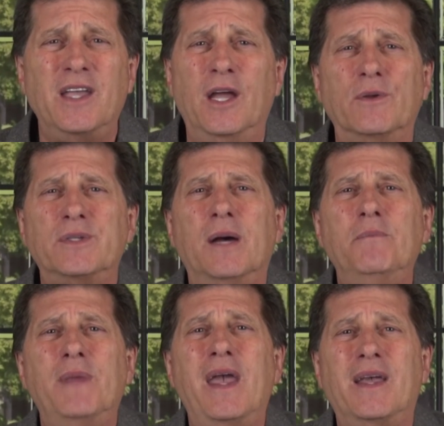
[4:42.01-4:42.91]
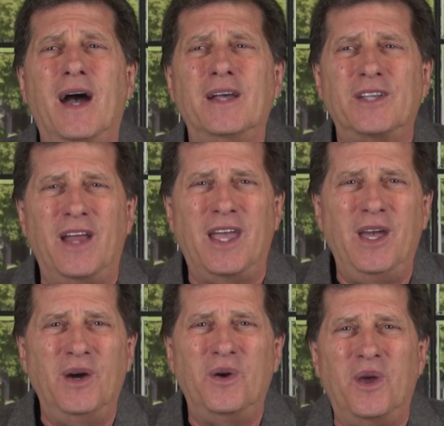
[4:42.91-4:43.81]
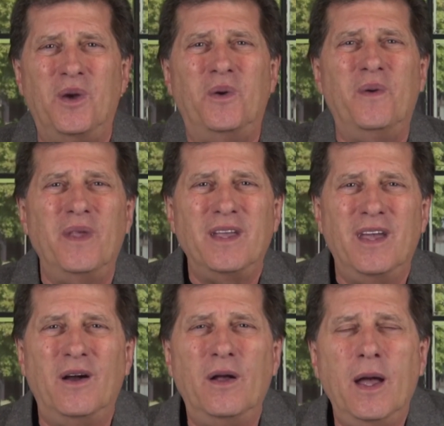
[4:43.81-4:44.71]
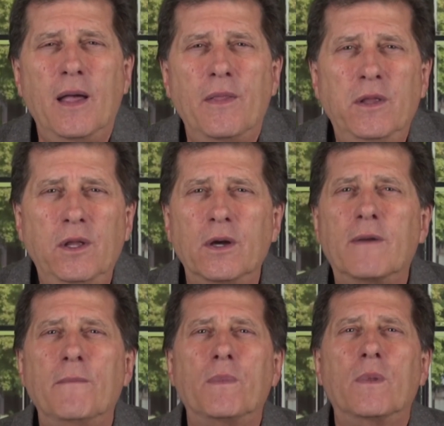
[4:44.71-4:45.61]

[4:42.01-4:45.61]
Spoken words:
You know, someday God's going to heal you. You know, look,